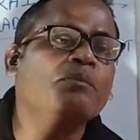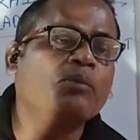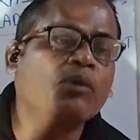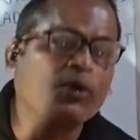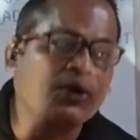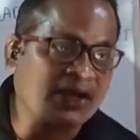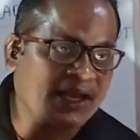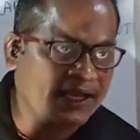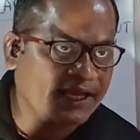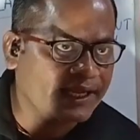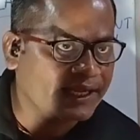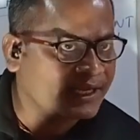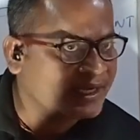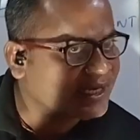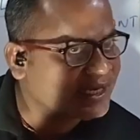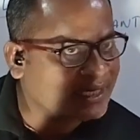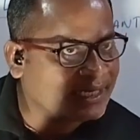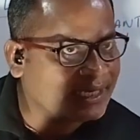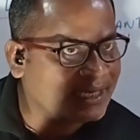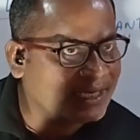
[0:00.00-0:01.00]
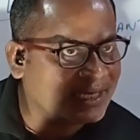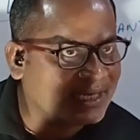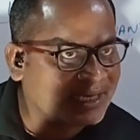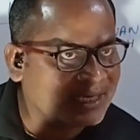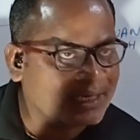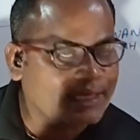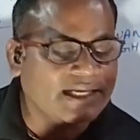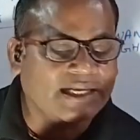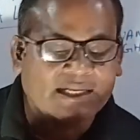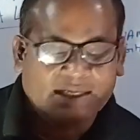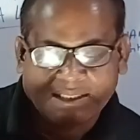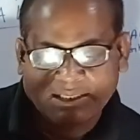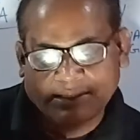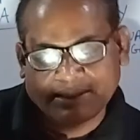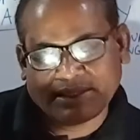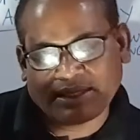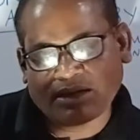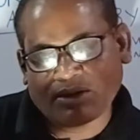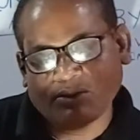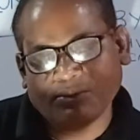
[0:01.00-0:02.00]
boy. Clear?
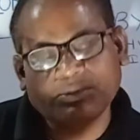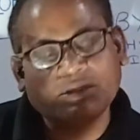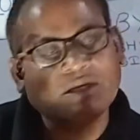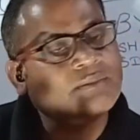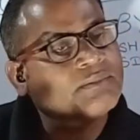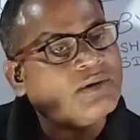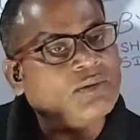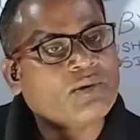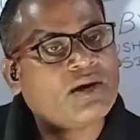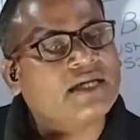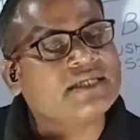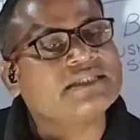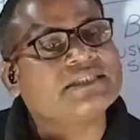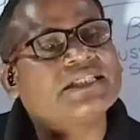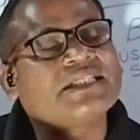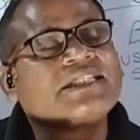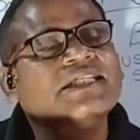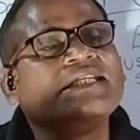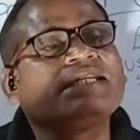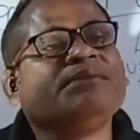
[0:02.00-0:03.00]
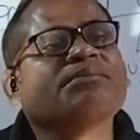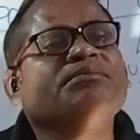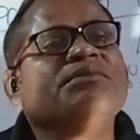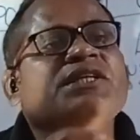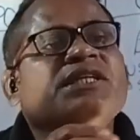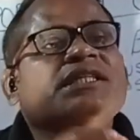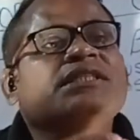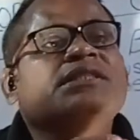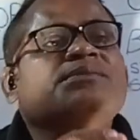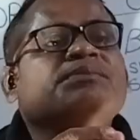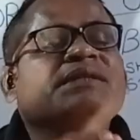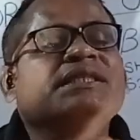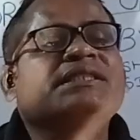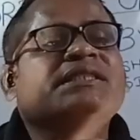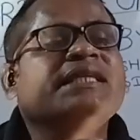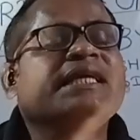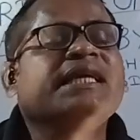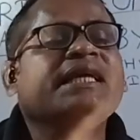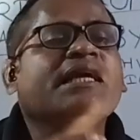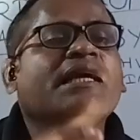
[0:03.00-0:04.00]
Now, number one, she is
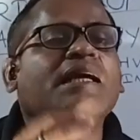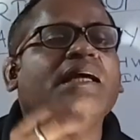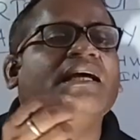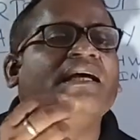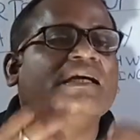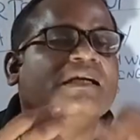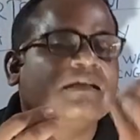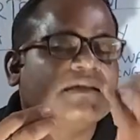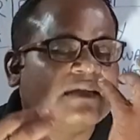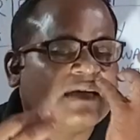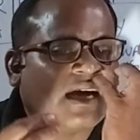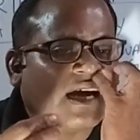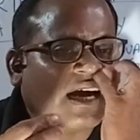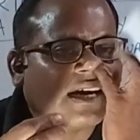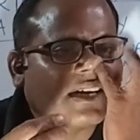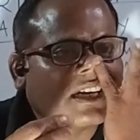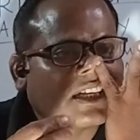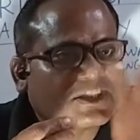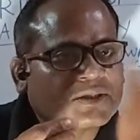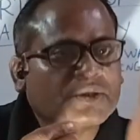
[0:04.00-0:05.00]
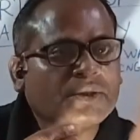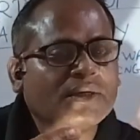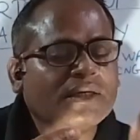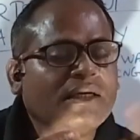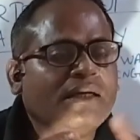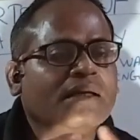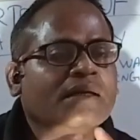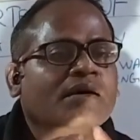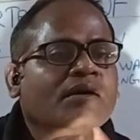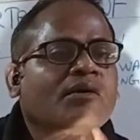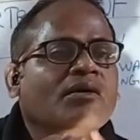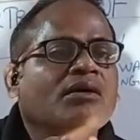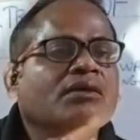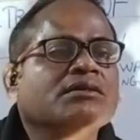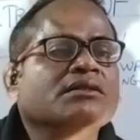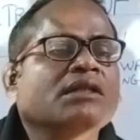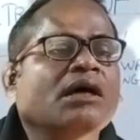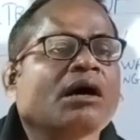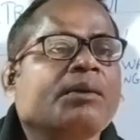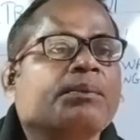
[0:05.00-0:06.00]
missing, understood,
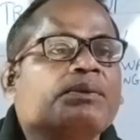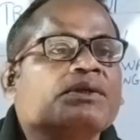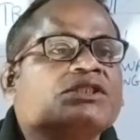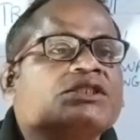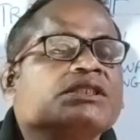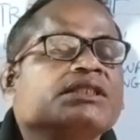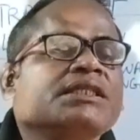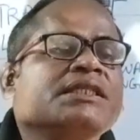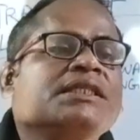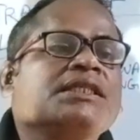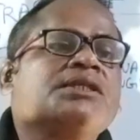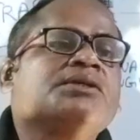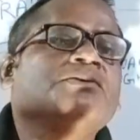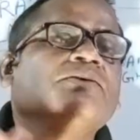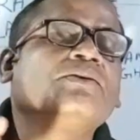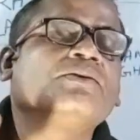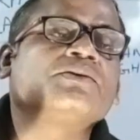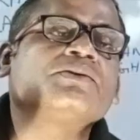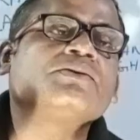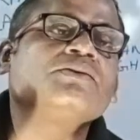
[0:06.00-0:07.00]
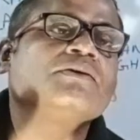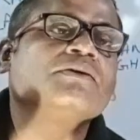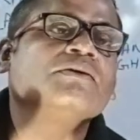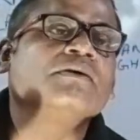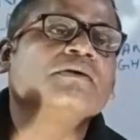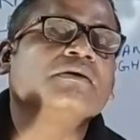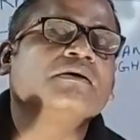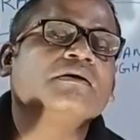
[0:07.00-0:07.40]
the opportunity to go to